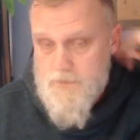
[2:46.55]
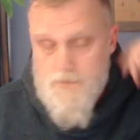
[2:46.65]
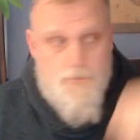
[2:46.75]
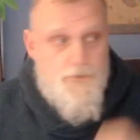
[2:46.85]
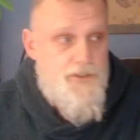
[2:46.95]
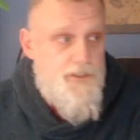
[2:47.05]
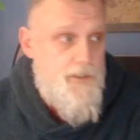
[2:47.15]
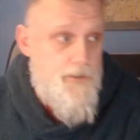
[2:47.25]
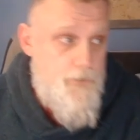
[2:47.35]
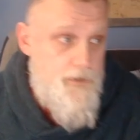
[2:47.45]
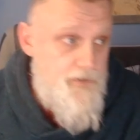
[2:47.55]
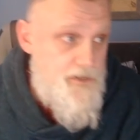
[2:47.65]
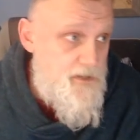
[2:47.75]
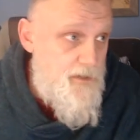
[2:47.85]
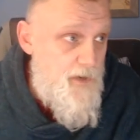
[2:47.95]
which if you
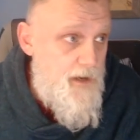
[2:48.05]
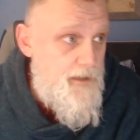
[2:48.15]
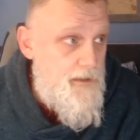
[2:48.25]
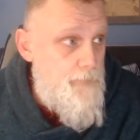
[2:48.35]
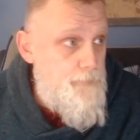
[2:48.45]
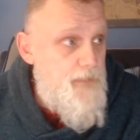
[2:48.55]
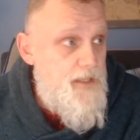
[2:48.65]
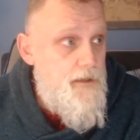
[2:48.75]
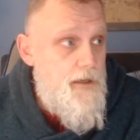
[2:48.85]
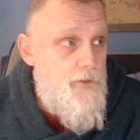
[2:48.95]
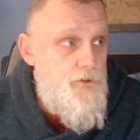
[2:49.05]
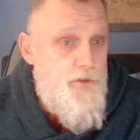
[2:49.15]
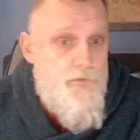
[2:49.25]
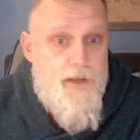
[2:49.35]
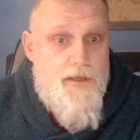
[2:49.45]
saw my initial
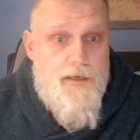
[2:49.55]
recce,